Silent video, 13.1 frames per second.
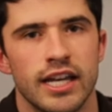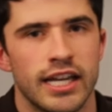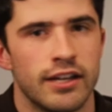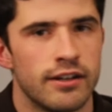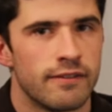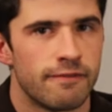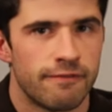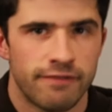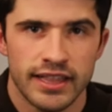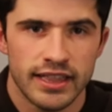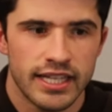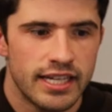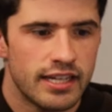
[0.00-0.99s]
In
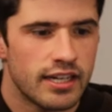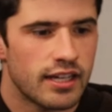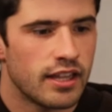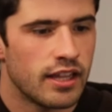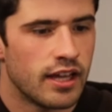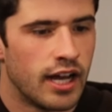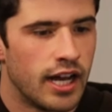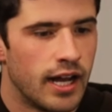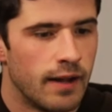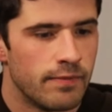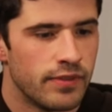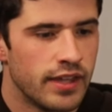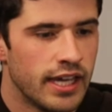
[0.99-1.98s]
Finland,
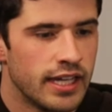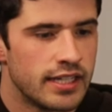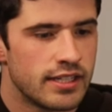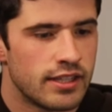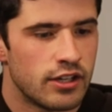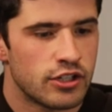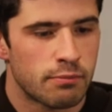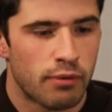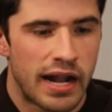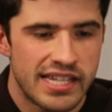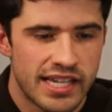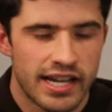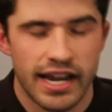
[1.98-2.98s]
there's a
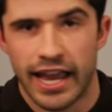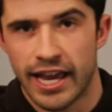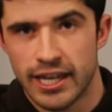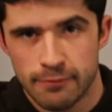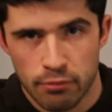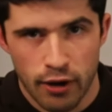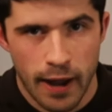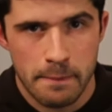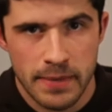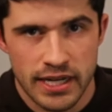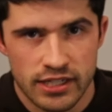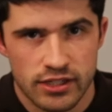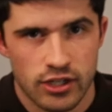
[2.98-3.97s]
president and a prime
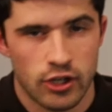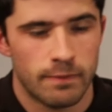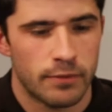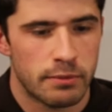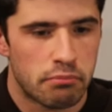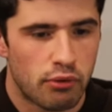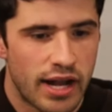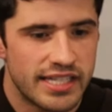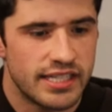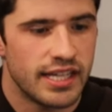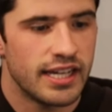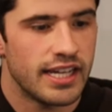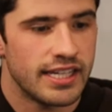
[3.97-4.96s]
minister. The
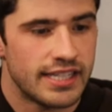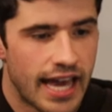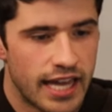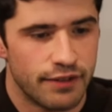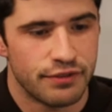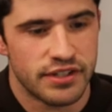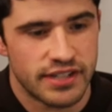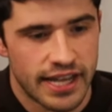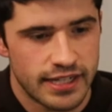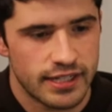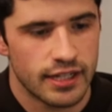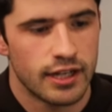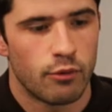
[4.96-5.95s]
president is head of
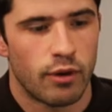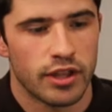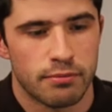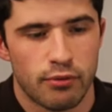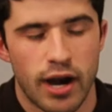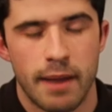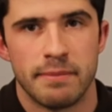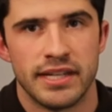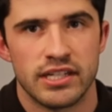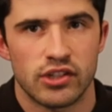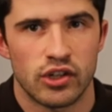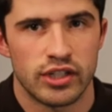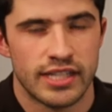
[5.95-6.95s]
state, while the prime
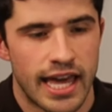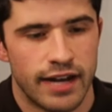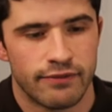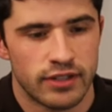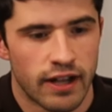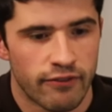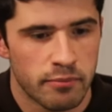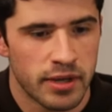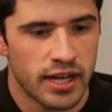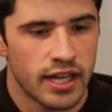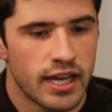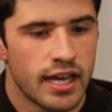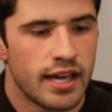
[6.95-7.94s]
minister is head of
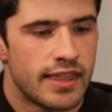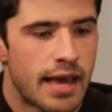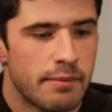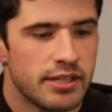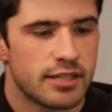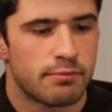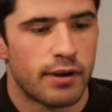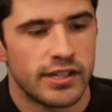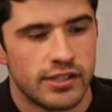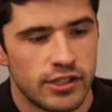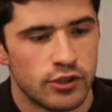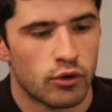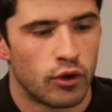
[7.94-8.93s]
government. That means the
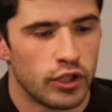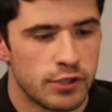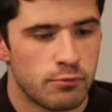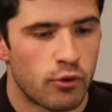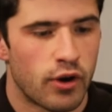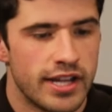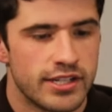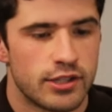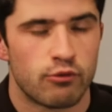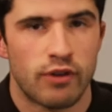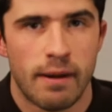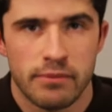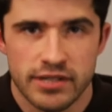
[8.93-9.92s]
president's role is more as the
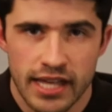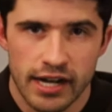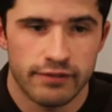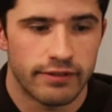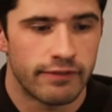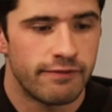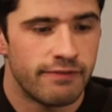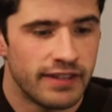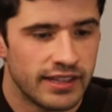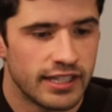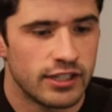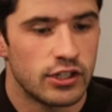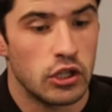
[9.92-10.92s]
representative of
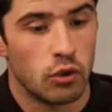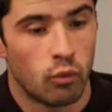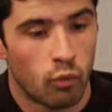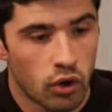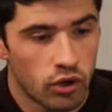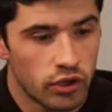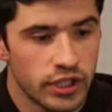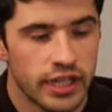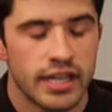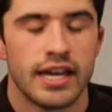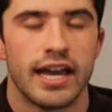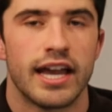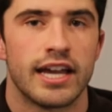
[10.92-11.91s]
Finland to the world
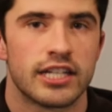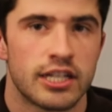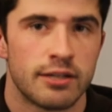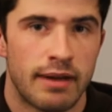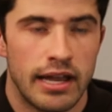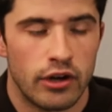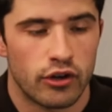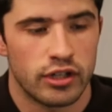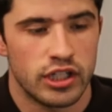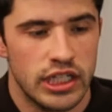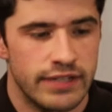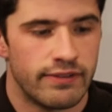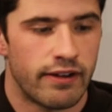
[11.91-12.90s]
and
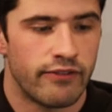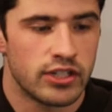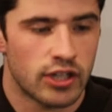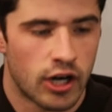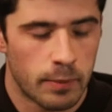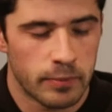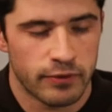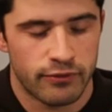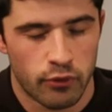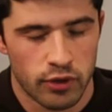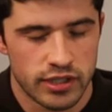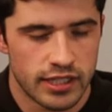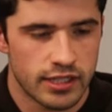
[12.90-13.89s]
commander-in-chief of its armed
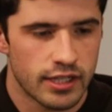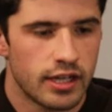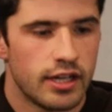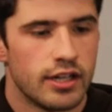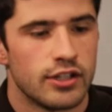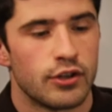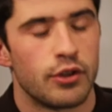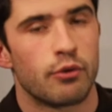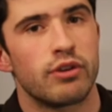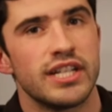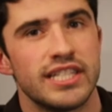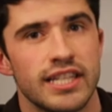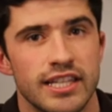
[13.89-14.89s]
forces. So the
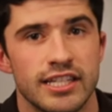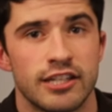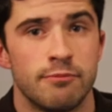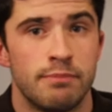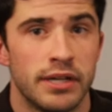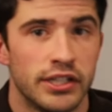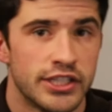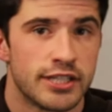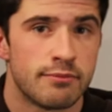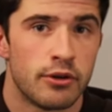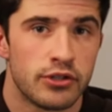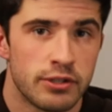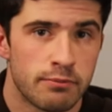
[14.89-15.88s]
reason this is billed as the
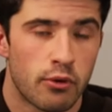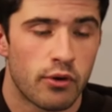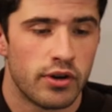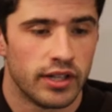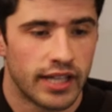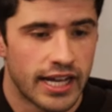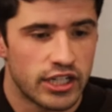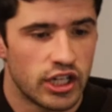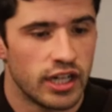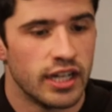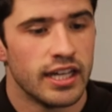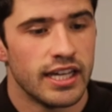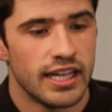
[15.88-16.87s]
most important
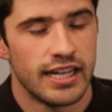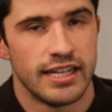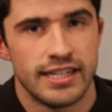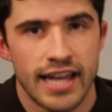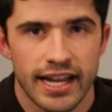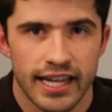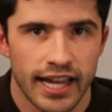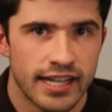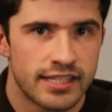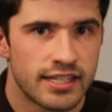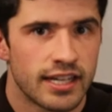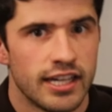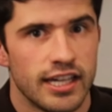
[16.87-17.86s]
election in
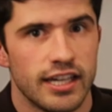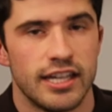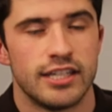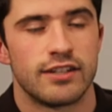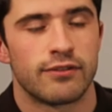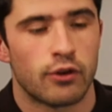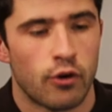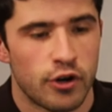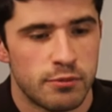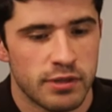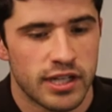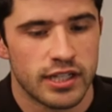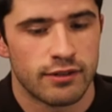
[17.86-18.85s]
decades is, of course,
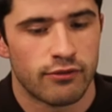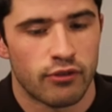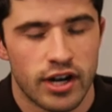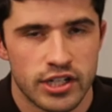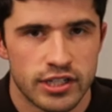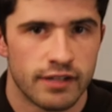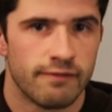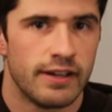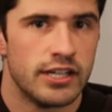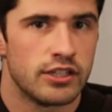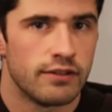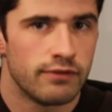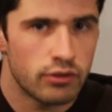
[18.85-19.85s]
because of Russia's
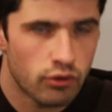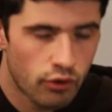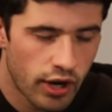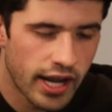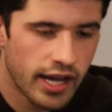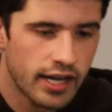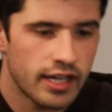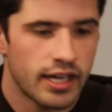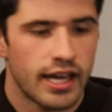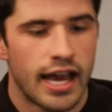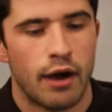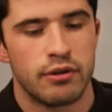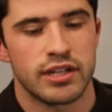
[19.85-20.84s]
invasion of Ukraine,
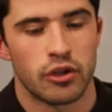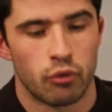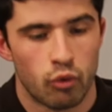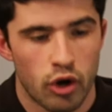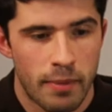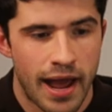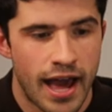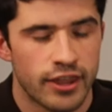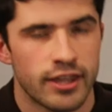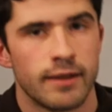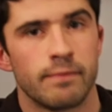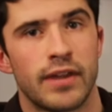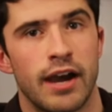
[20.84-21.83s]
how it's on the warpath,
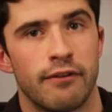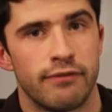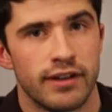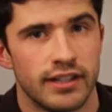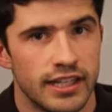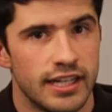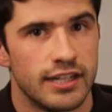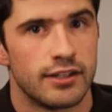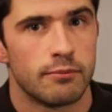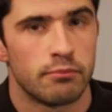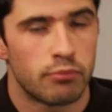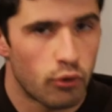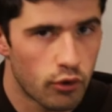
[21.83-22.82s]
how Finland
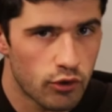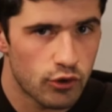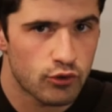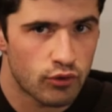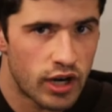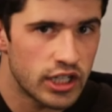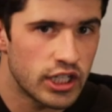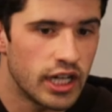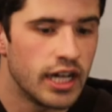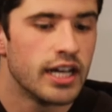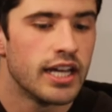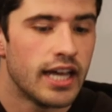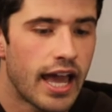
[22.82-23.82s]
borders
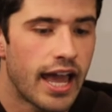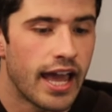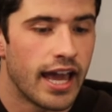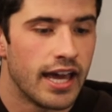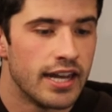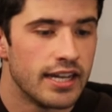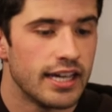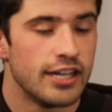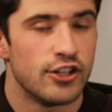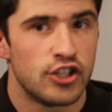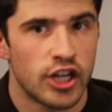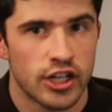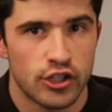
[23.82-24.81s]
Russia, and it
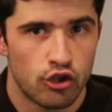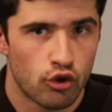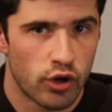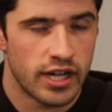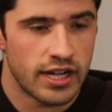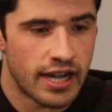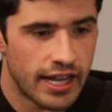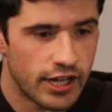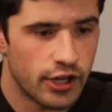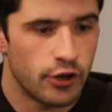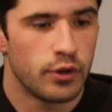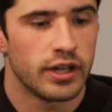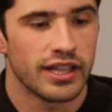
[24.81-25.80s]
just joined
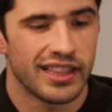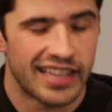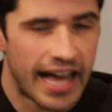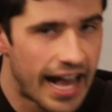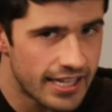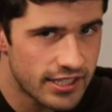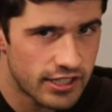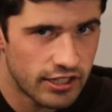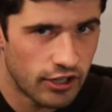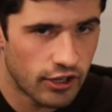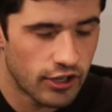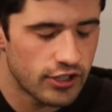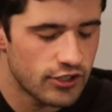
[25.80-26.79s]
NATO last
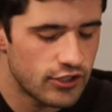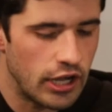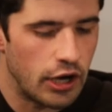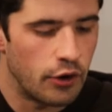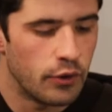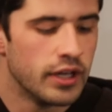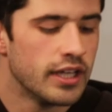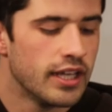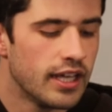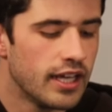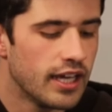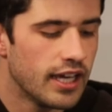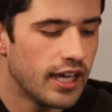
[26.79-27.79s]
year. So
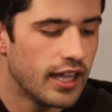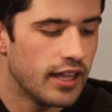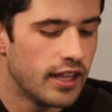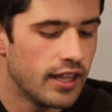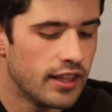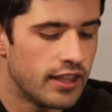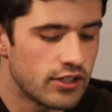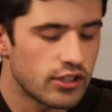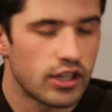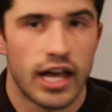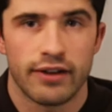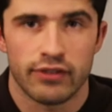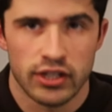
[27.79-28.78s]
there's a
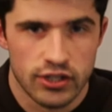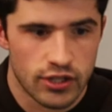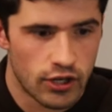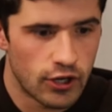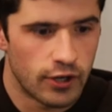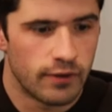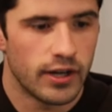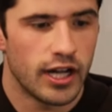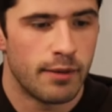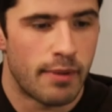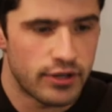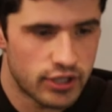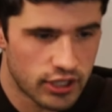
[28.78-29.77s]
lot of concern
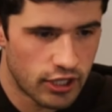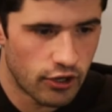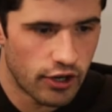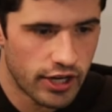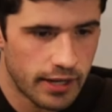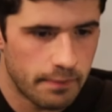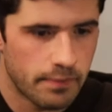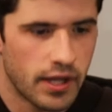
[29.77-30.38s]
about security.